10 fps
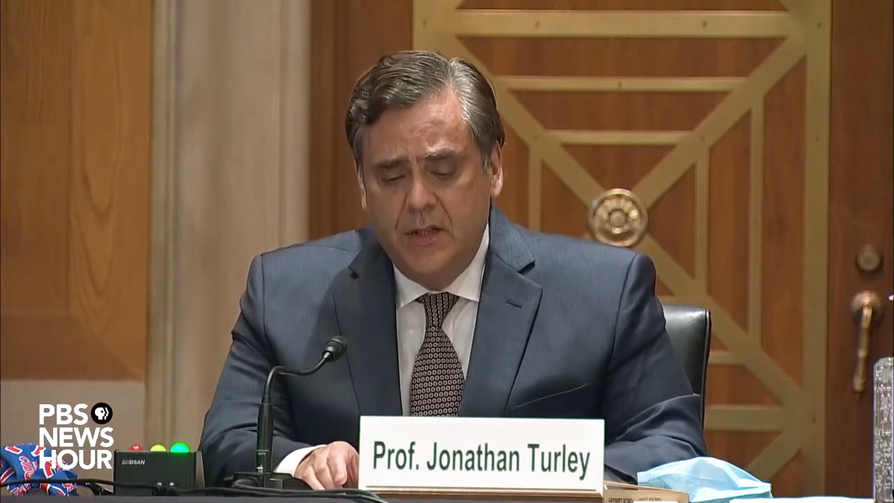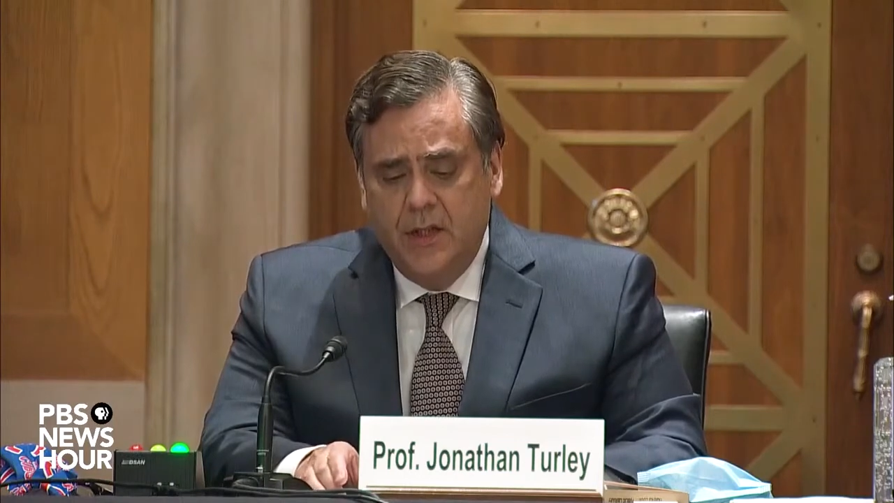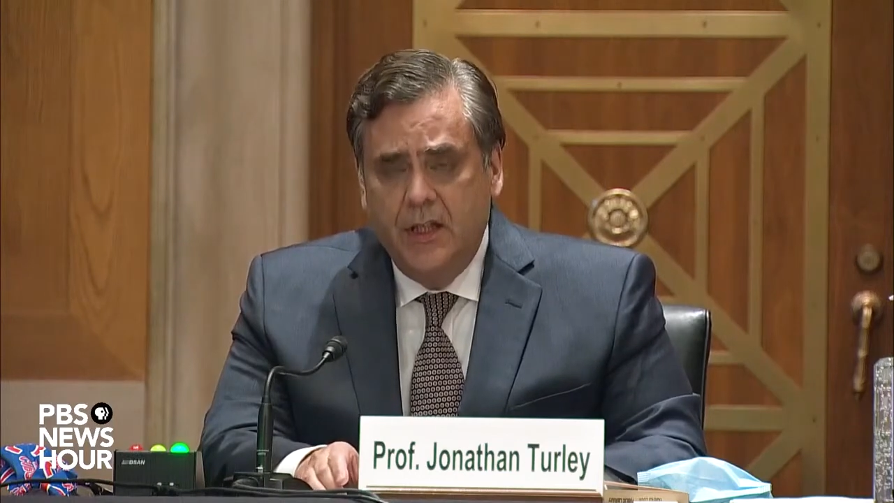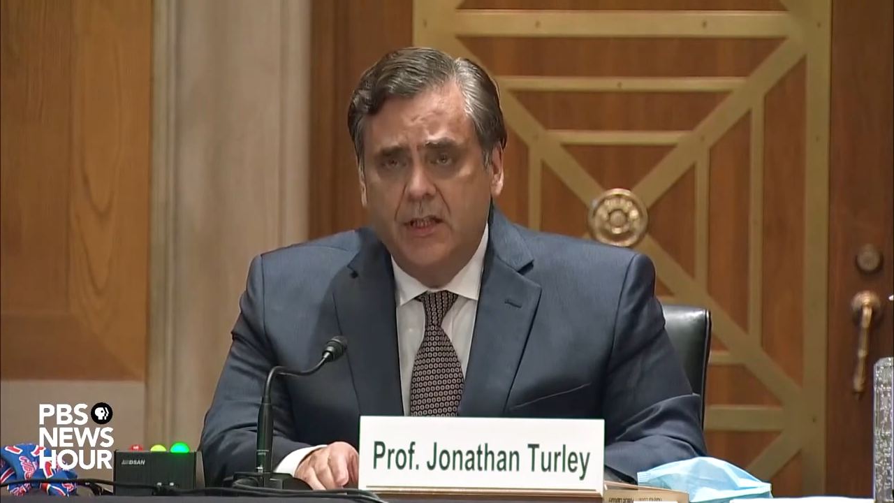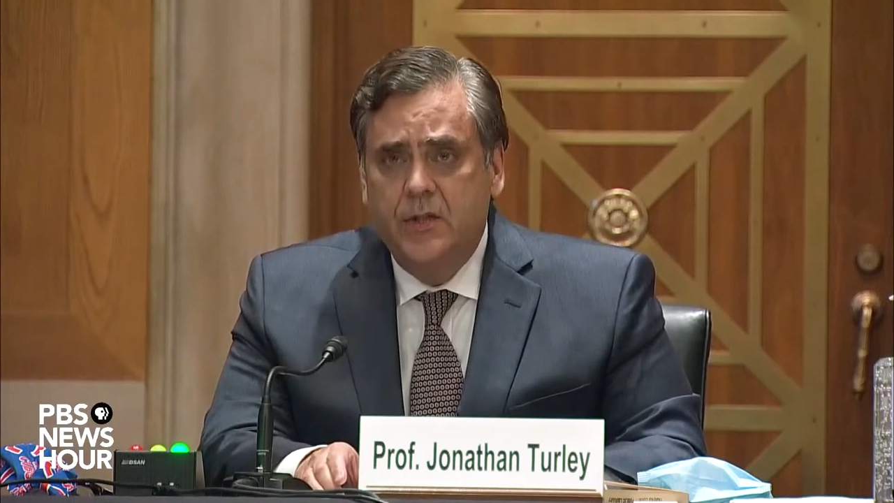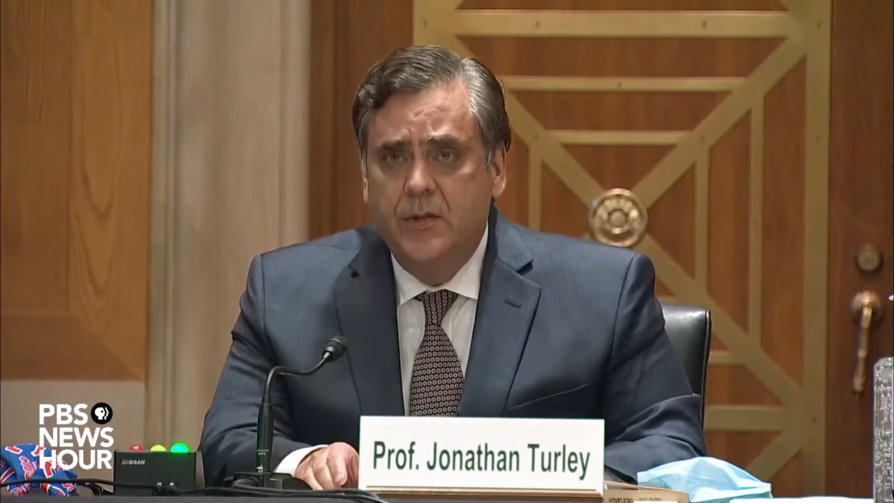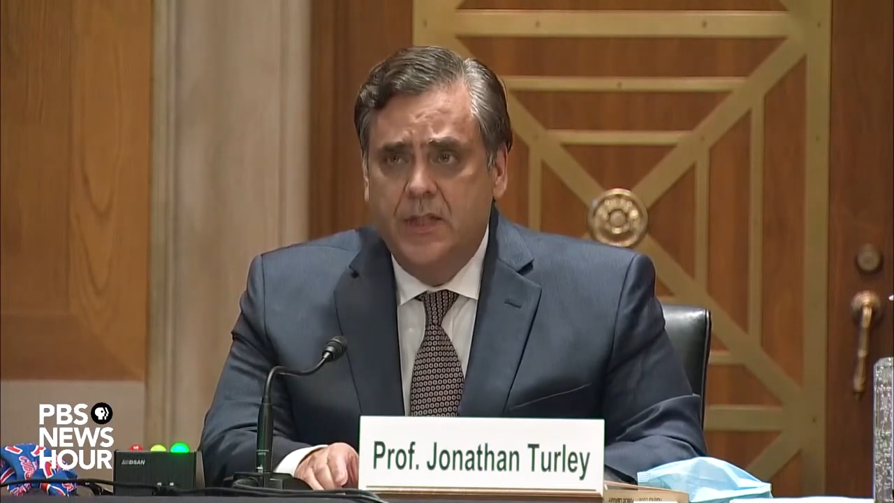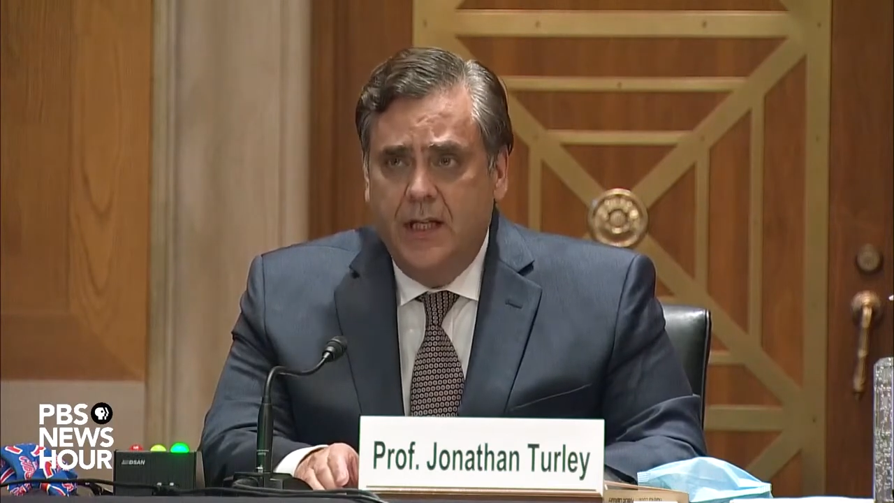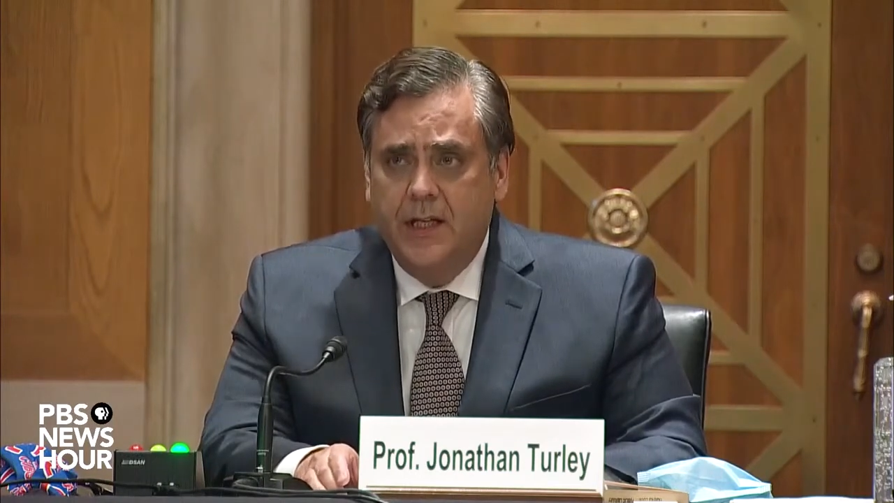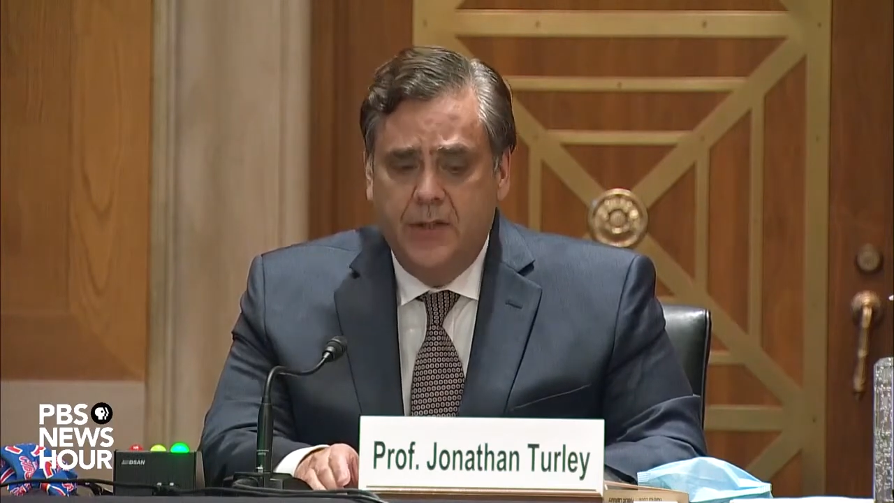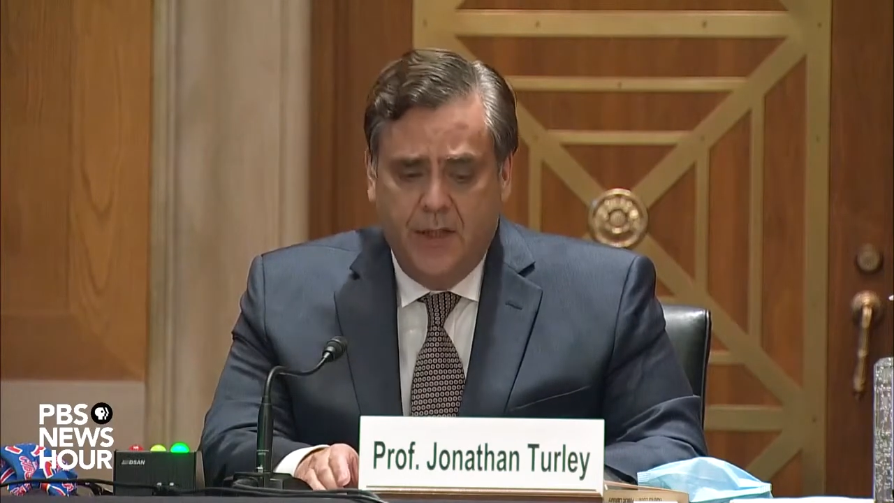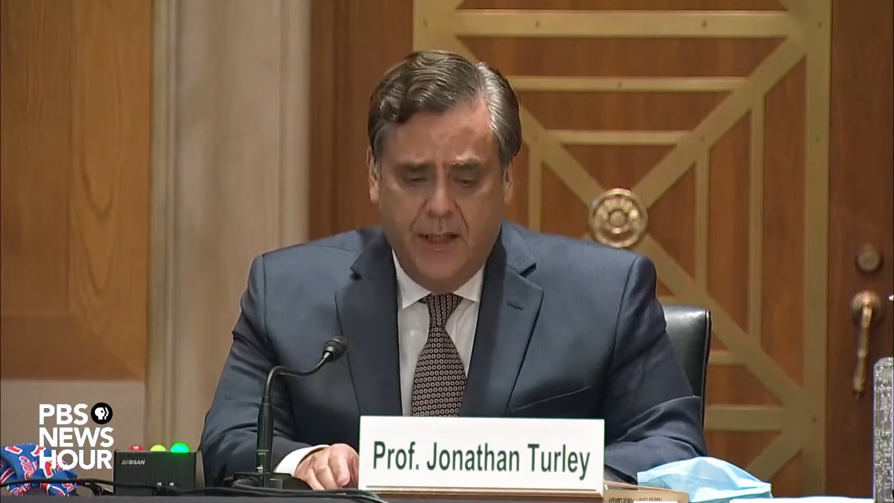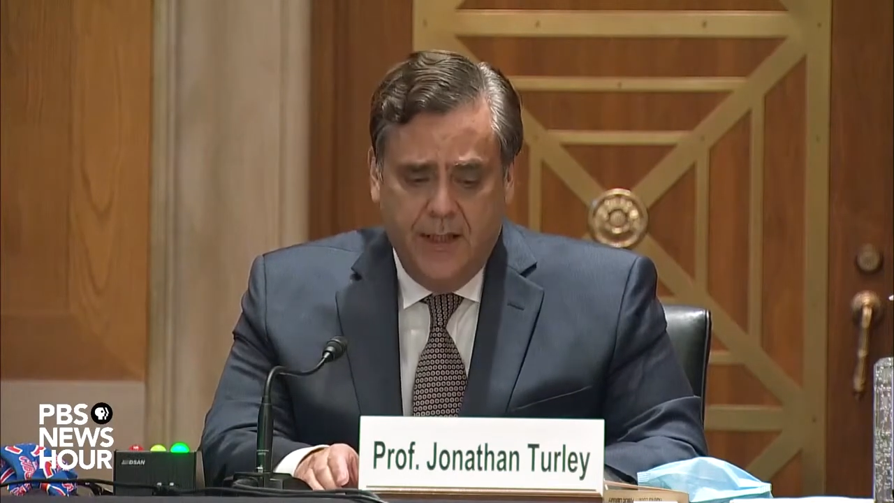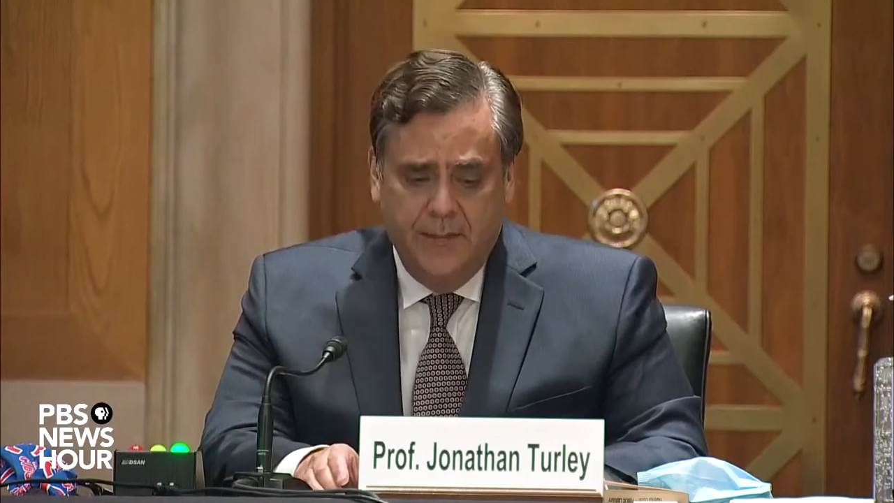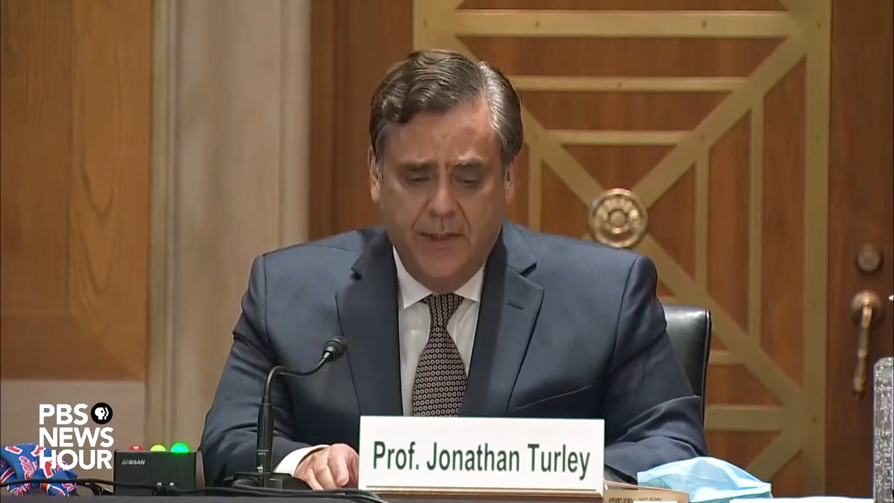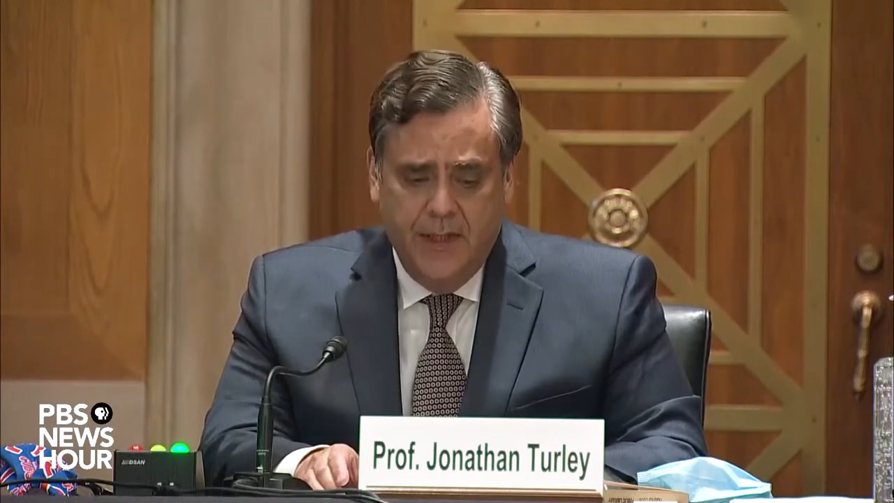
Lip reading: turning into a diatribe